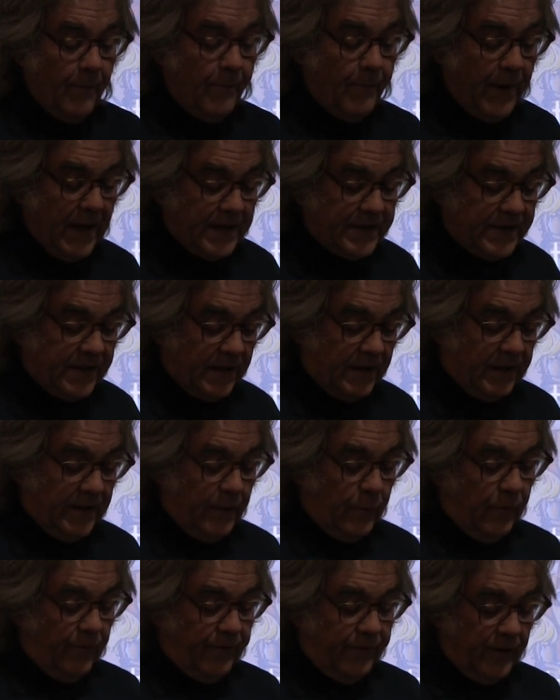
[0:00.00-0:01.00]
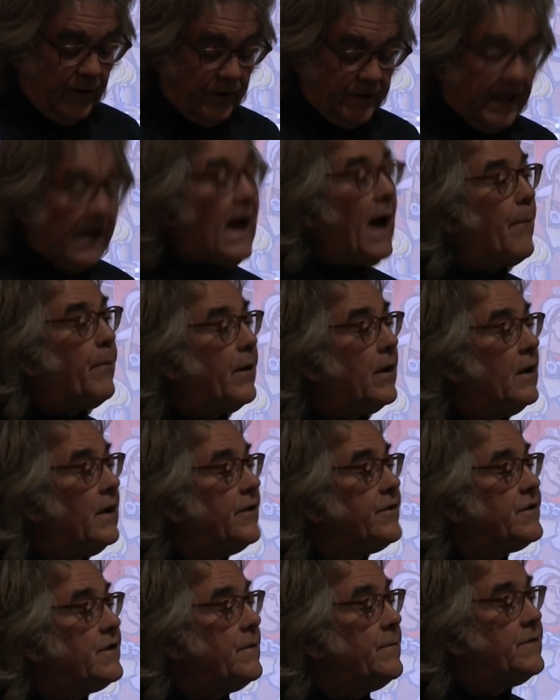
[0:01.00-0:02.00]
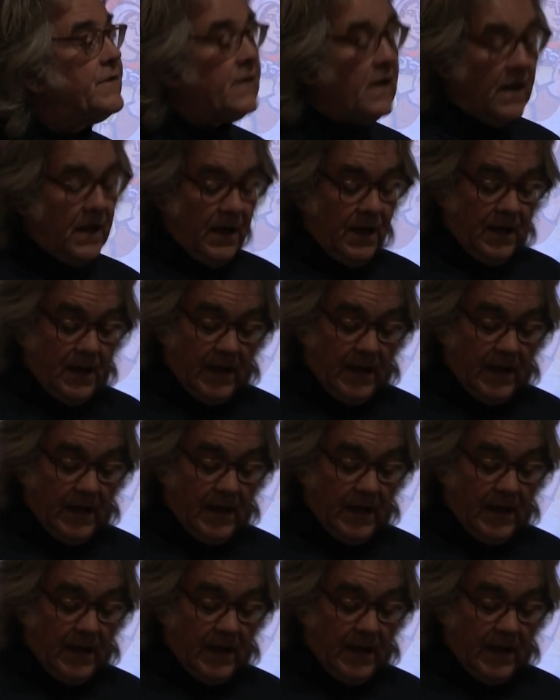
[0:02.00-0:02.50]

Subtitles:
basically revealed capitalism's,